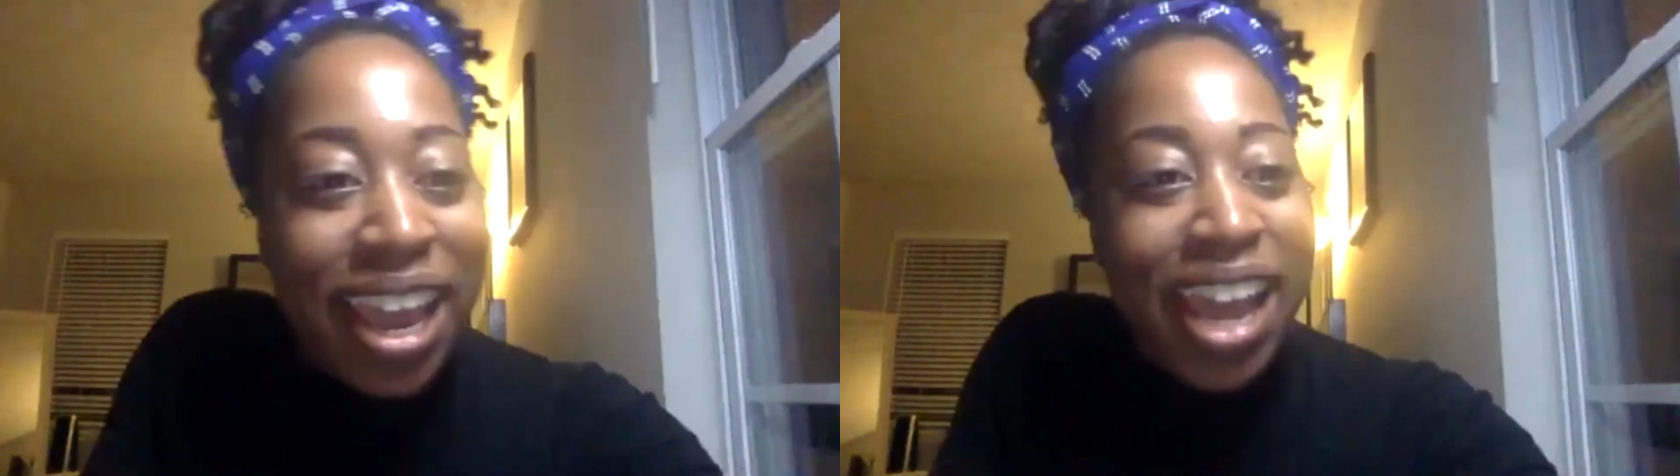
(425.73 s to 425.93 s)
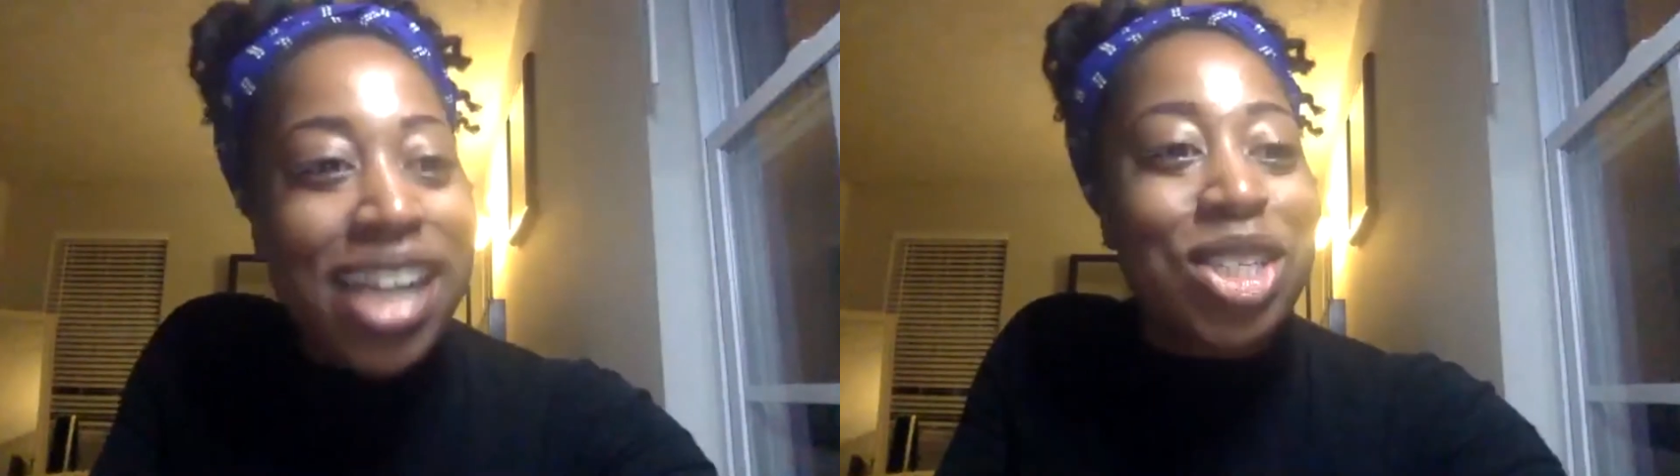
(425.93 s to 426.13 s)

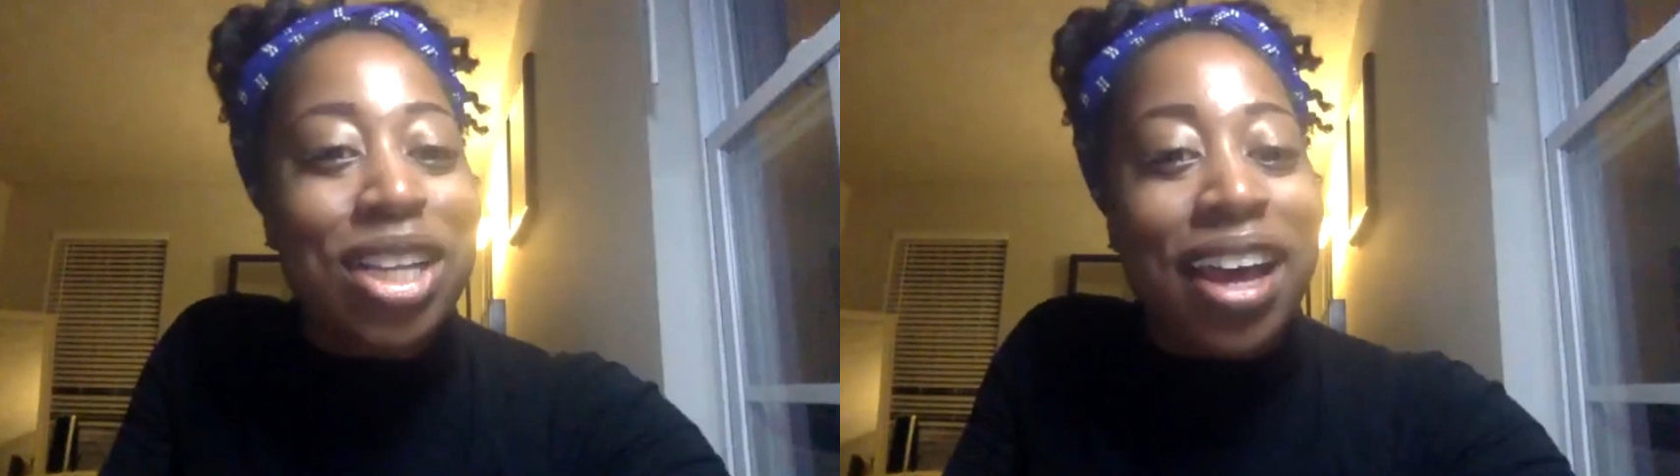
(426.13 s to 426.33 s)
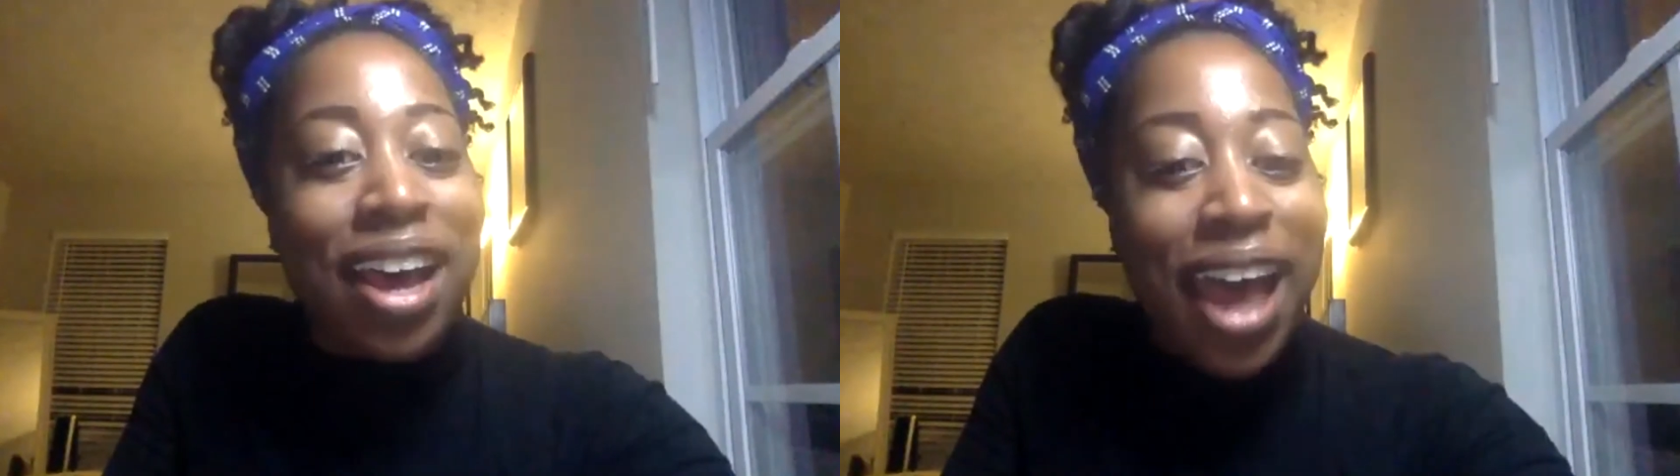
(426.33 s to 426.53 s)
Angela.
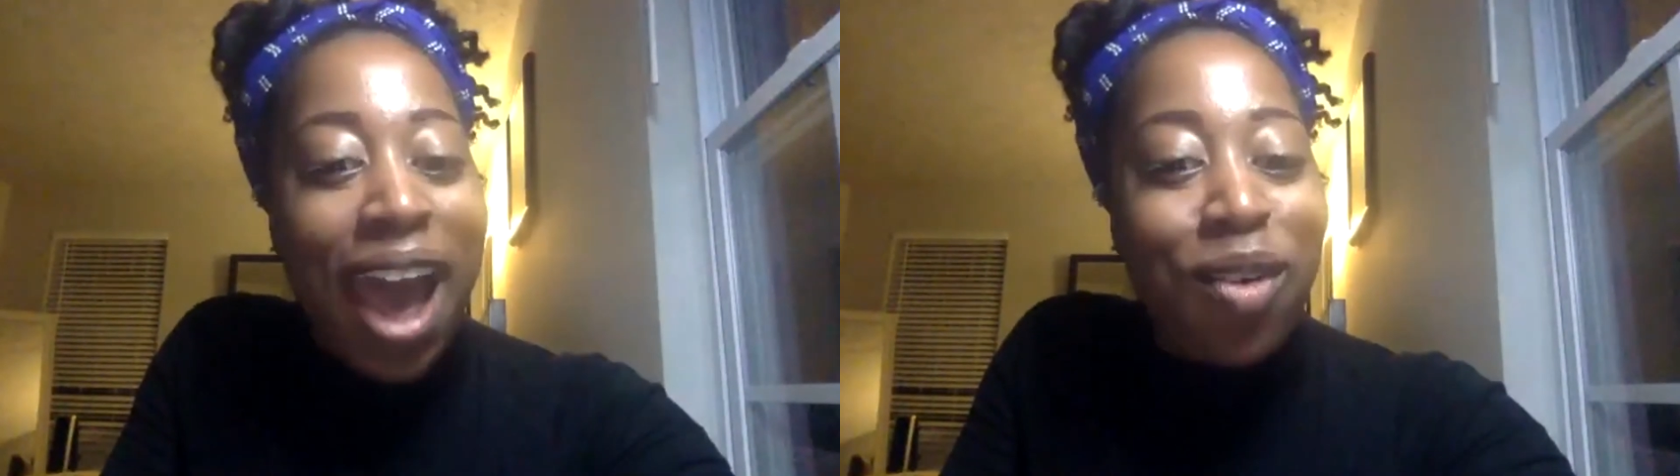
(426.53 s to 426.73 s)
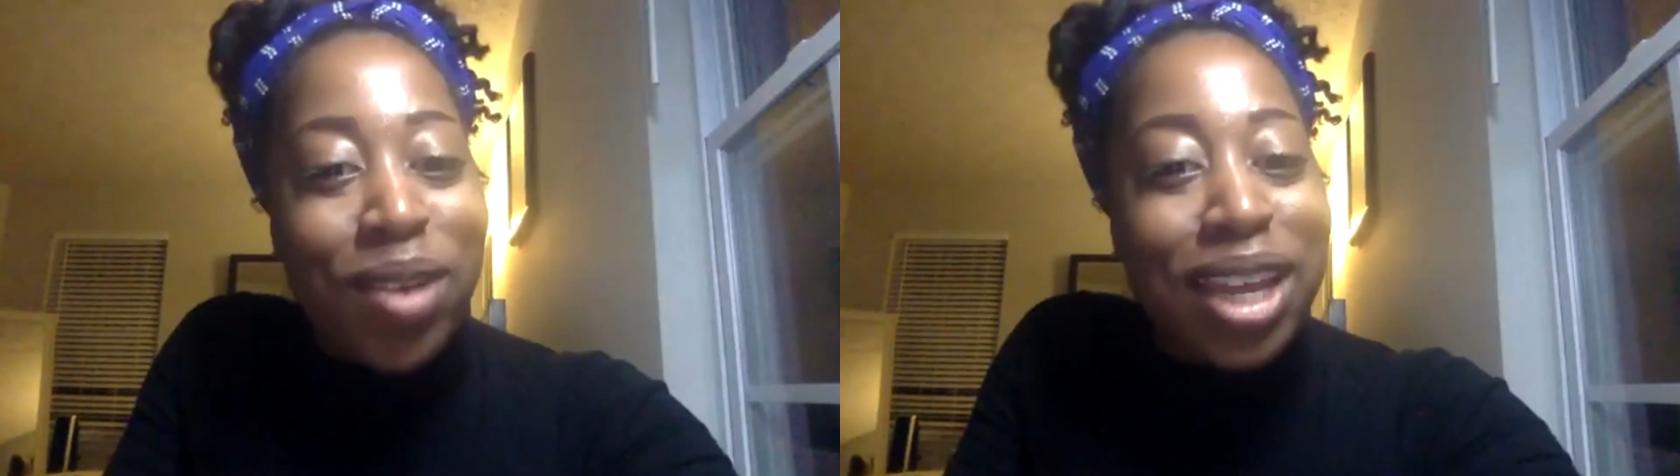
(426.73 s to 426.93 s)
Kweku or
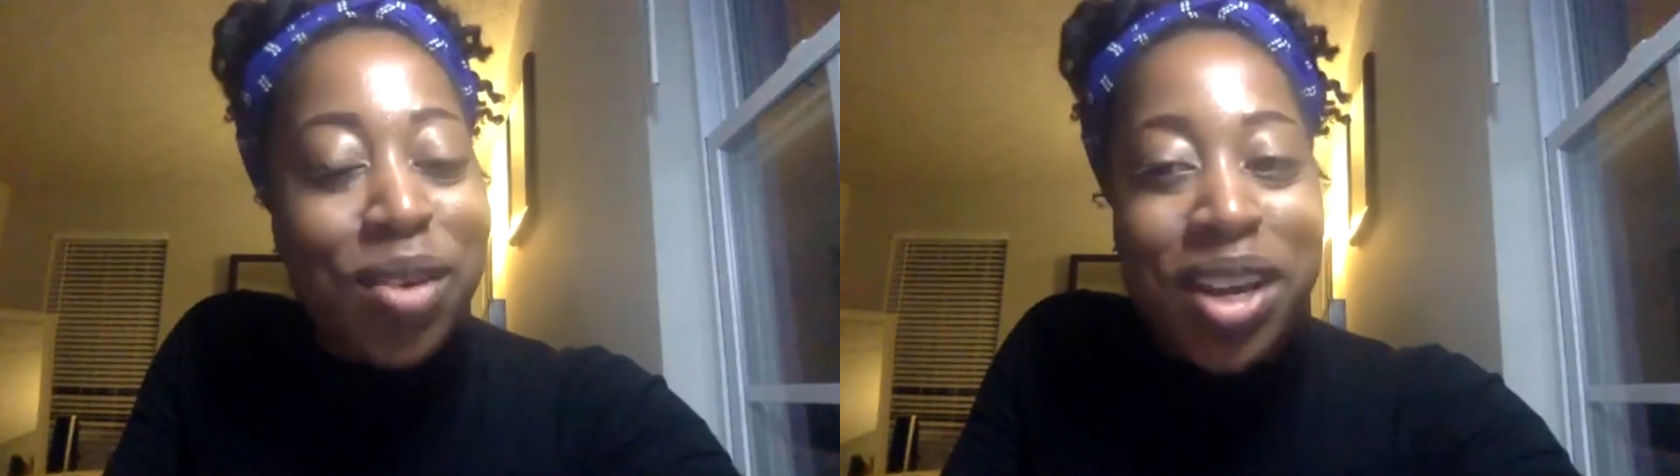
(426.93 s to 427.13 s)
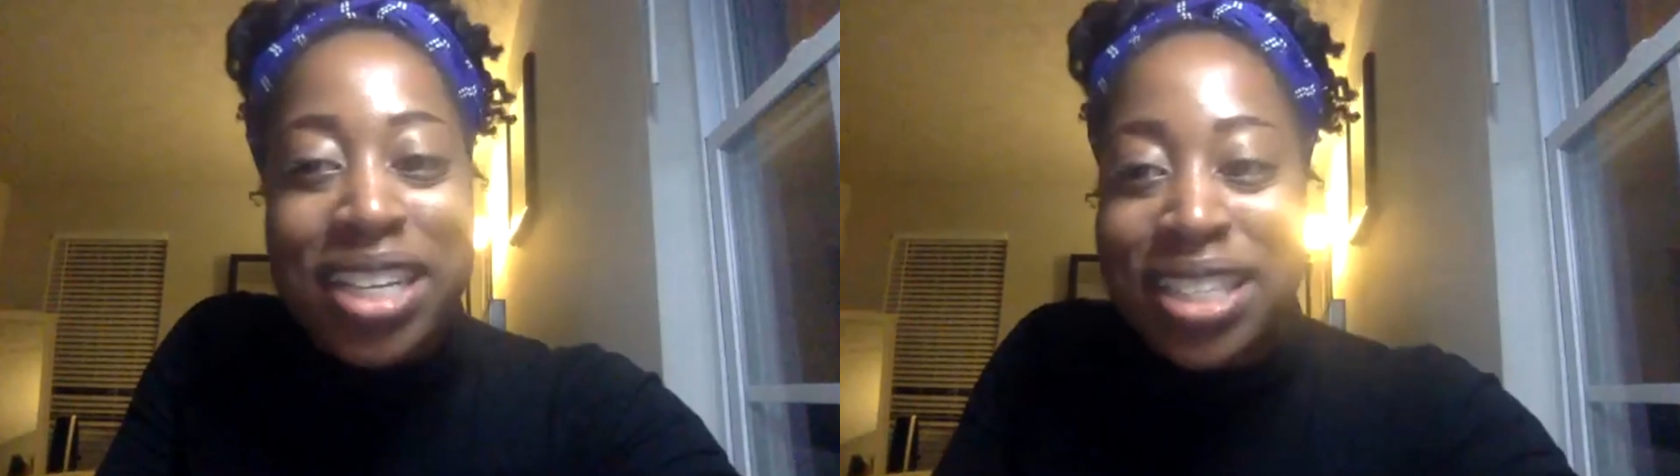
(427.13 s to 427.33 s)
Femi? I really want to